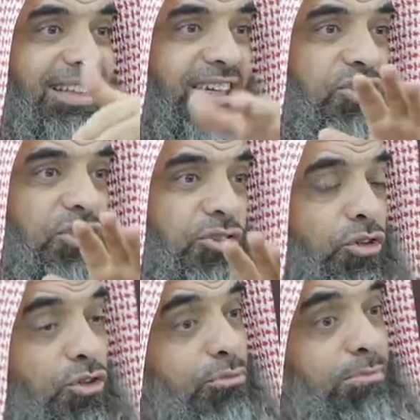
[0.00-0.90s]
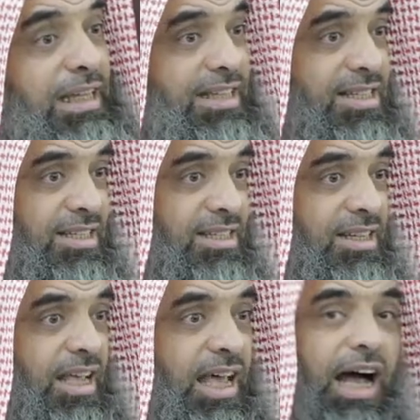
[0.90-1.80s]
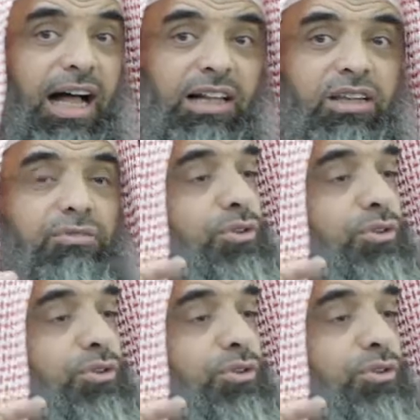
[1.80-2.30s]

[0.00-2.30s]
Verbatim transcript: it's eternal bliss. I'll give